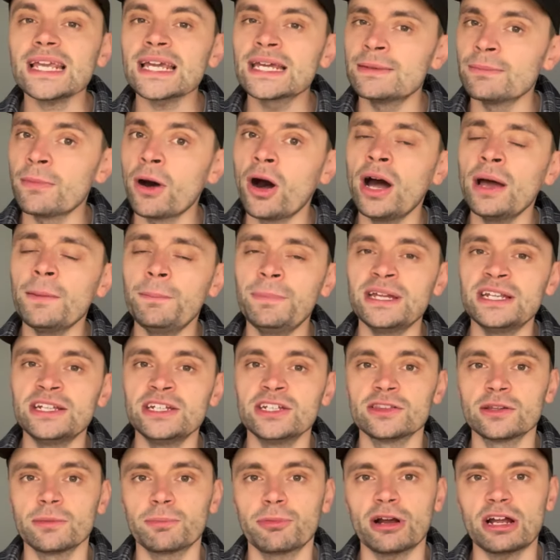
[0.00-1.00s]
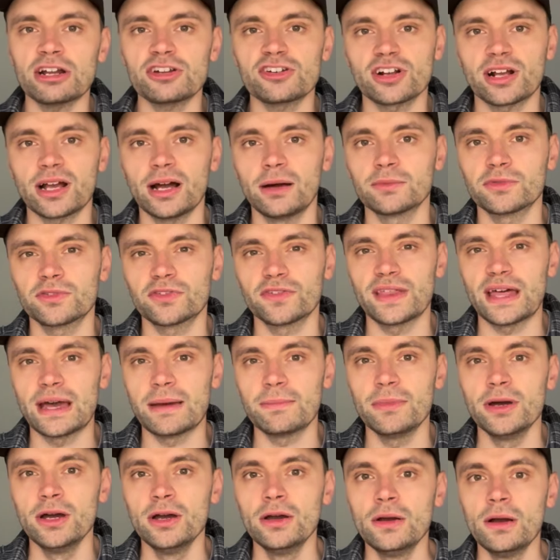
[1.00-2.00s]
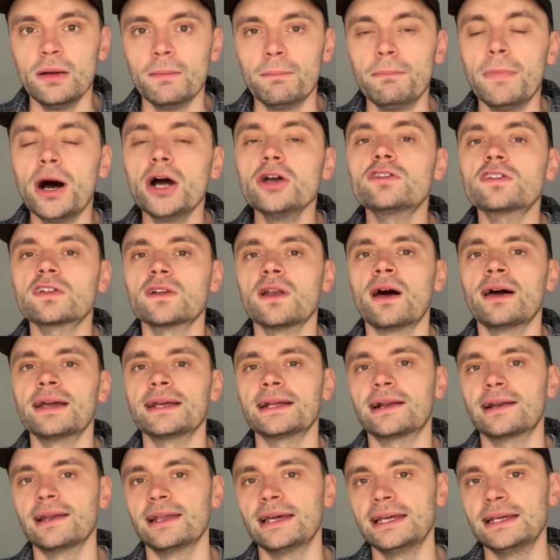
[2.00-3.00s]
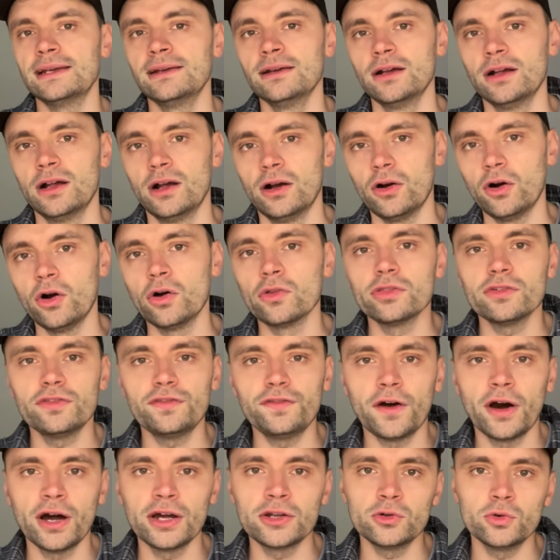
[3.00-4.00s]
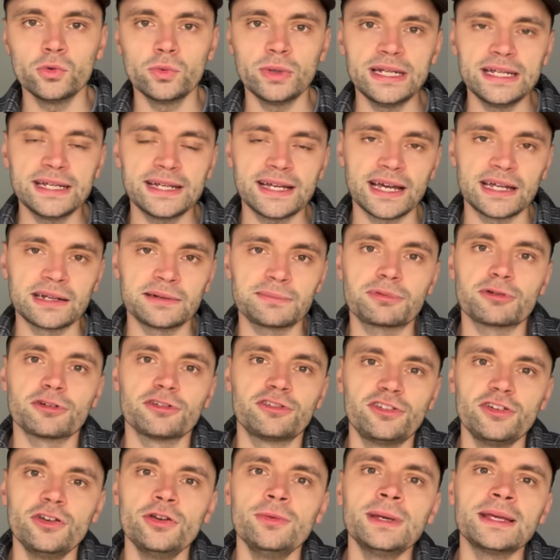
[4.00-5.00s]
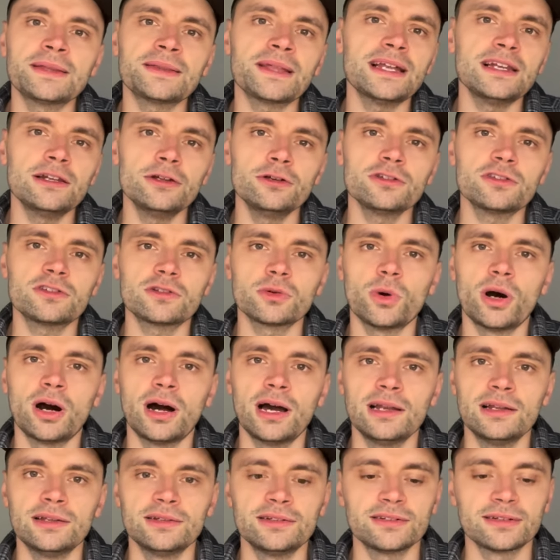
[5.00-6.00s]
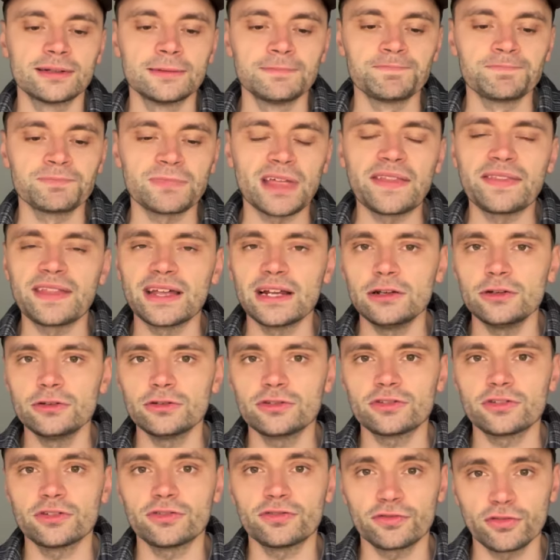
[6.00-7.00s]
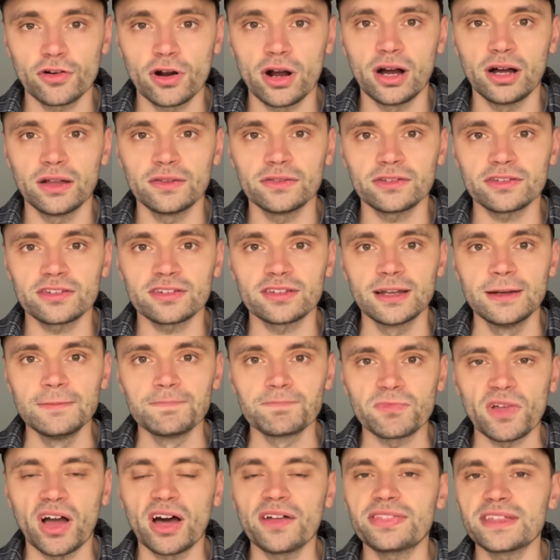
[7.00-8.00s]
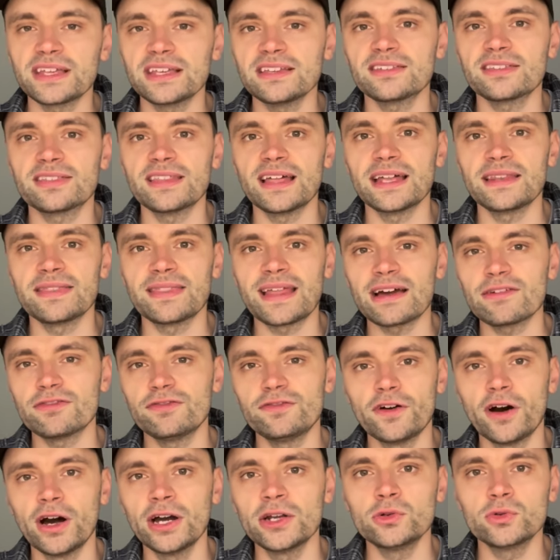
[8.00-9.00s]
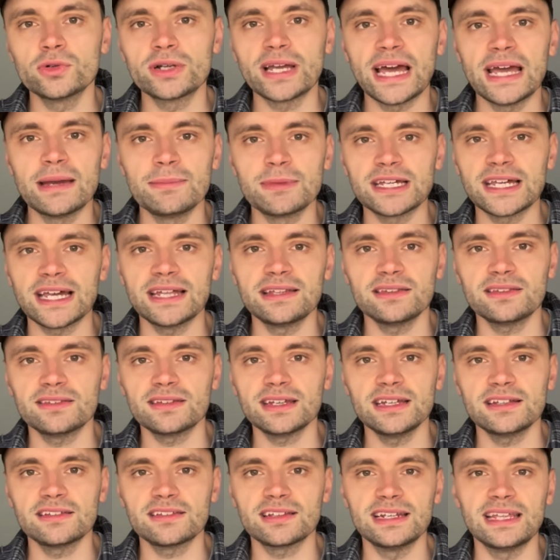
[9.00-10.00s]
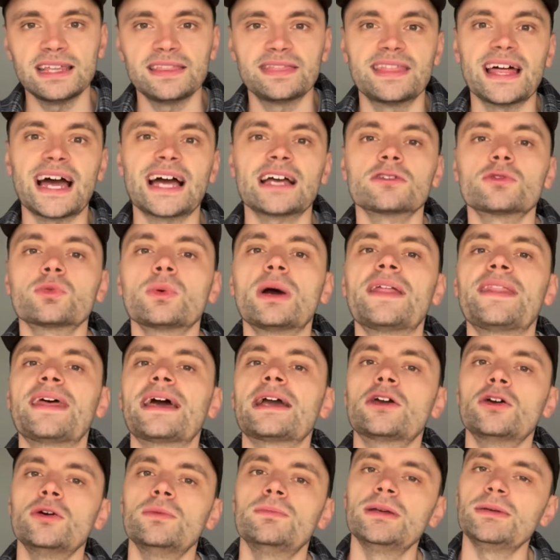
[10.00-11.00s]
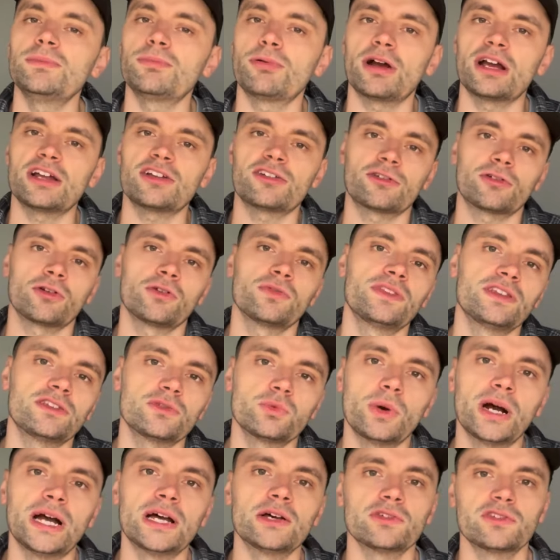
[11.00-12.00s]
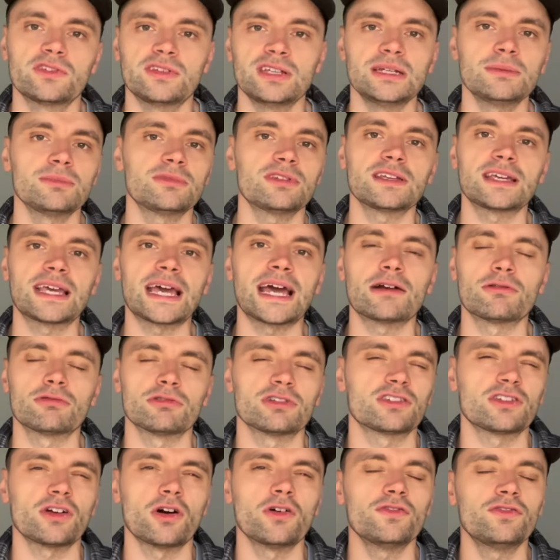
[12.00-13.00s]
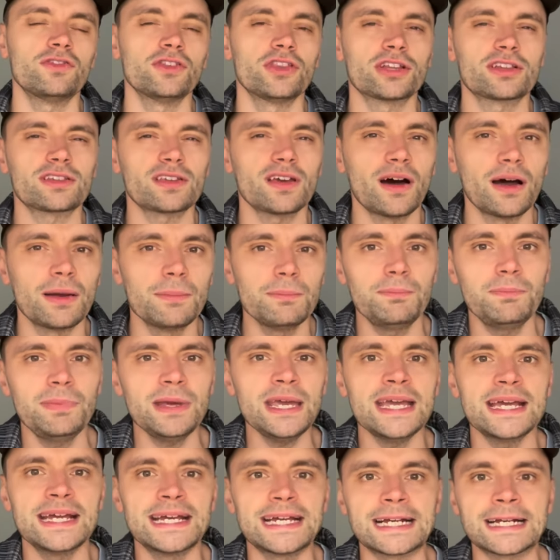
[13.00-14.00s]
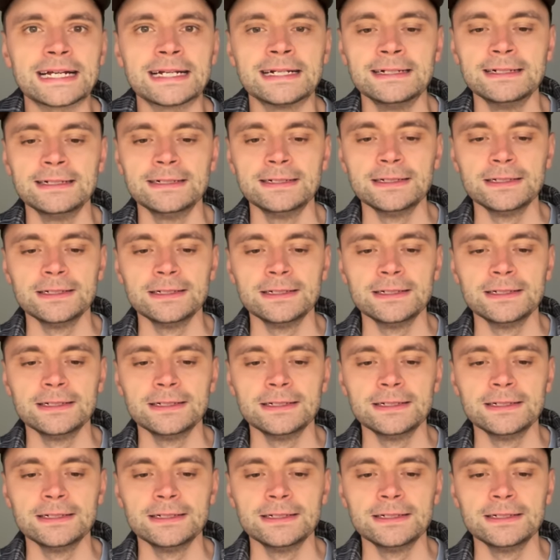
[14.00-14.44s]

in my opinion, the pressure comes for them most likely on the final weekend. Presuming they lose to Ireland and they lose to France, I think it's then that final game against Italy. That's where there could be pressure on this Wales team to get a result. For the time being,